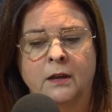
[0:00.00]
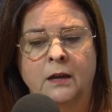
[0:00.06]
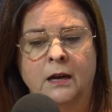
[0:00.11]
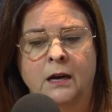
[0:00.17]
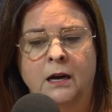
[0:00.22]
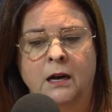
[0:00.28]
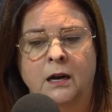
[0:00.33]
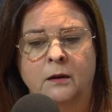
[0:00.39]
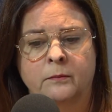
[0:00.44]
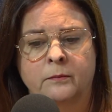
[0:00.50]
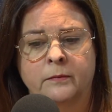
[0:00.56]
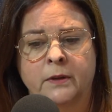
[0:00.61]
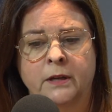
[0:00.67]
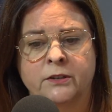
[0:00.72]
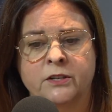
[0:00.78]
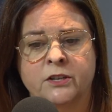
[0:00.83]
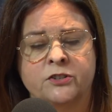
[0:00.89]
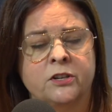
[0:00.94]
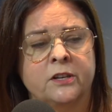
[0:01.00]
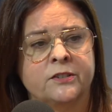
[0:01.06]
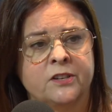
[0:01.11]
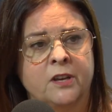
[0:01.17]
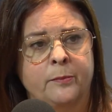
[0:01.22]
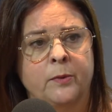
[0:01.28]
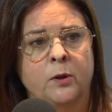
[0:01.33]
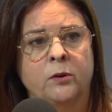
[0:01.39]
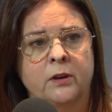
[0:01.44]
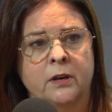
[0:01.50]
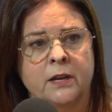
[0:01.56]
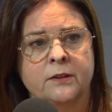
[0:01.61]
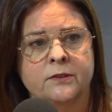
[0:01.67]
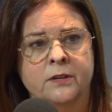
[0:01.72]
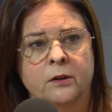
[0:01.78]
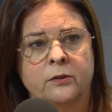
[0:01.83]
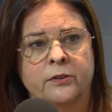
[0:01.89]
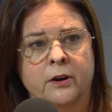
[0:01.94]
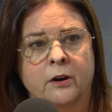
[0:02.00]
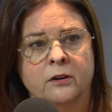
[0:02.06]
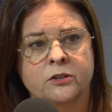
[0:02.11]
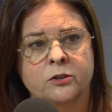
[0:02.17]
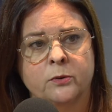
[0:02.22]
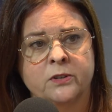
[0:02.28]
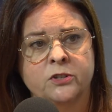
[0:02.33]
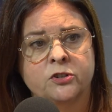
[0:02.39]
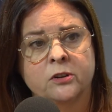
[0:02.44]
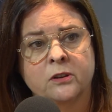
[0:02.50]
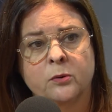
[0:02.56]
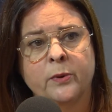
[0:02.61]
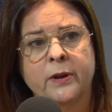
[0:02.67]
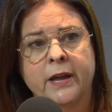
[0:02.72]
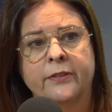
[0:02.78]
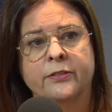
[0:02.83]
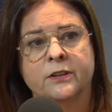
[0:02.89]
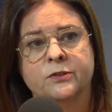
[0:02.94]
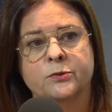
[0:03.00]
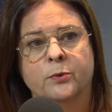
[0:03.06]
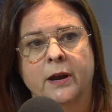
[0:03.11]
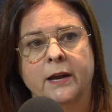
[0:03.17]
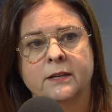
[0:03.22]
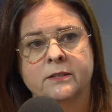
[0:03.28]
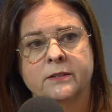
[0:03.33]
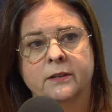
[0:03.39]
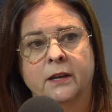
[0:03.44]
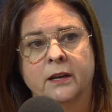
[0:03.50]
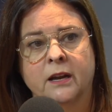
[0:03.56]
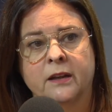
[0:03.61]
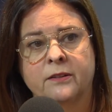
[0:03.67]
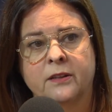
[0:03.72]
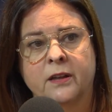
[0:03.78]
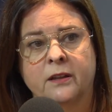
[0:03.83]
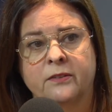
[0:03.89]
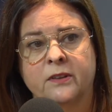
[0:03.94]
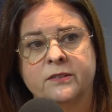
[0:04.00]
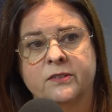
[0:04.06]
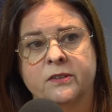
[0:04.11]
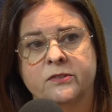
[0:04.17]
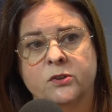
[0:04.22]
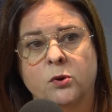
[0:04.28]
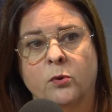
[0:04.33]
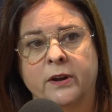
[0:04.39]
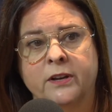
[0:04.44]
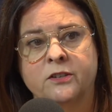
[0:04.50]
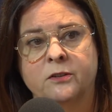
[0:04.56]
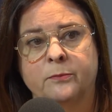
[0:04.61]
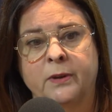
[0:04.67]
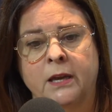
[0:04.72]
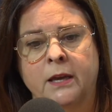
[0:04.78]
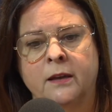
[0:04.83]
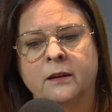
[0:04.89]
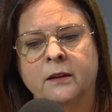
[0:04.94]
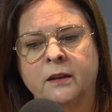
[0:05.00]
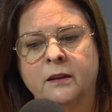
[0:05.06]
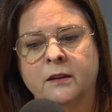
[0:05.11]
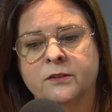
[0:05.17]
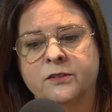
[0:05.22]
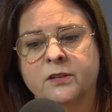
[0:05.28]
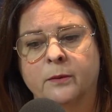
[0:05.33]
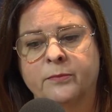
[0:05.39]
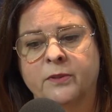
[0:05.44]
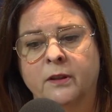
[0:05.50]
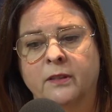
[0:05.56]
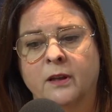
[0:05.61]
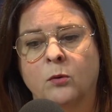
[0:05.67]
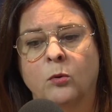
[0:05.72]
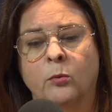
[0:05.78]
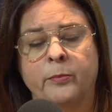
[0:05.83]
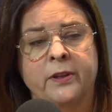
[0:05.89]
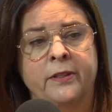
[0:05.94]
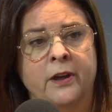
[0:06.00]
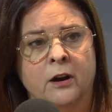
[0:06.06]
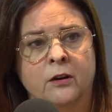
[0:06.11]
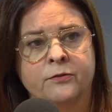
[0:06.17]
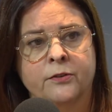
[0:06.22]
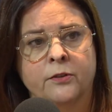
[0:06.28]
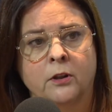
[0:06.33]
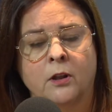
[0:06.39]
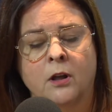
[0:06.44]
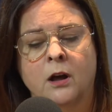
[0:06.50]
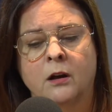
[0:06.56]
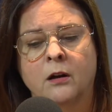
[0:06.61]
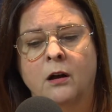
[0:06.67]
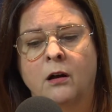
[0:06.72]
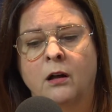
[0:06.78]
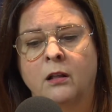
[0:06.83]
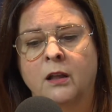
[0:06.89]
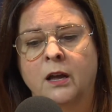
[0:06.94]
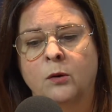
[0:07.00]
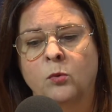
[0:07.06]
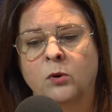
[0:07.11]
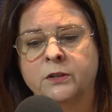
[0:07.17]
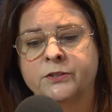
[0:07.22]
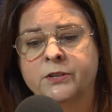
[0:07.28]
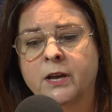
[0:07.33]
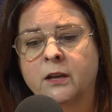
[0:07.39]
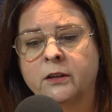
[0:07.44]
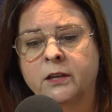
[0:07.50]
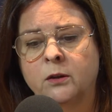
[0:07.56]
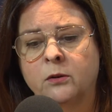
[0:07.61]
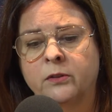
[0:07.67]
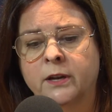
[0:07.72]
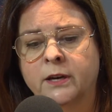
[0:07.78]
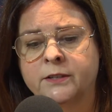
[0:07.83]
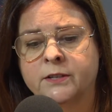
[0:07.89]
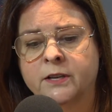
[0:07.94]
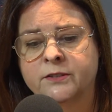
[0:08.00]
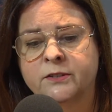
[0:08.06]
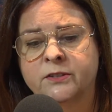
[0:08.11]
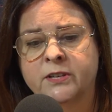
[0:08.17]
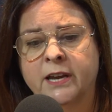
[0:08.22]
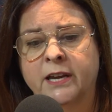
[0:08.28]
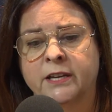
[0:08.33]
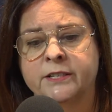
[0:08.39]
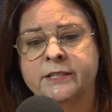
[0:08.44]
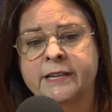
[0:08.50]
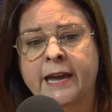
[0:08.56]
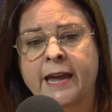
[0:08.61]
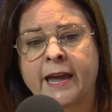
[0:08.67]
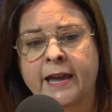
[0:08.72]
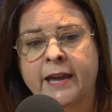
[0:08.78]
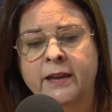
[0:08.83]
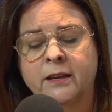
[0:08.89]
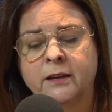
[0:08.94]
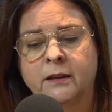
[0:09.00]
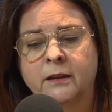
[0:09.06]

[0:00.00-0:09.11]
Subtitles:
Indigenous communities out there to ensure that we get this right. And I think this is going to be something that will be there for the long haul. I will tell you that it doesn't take a day,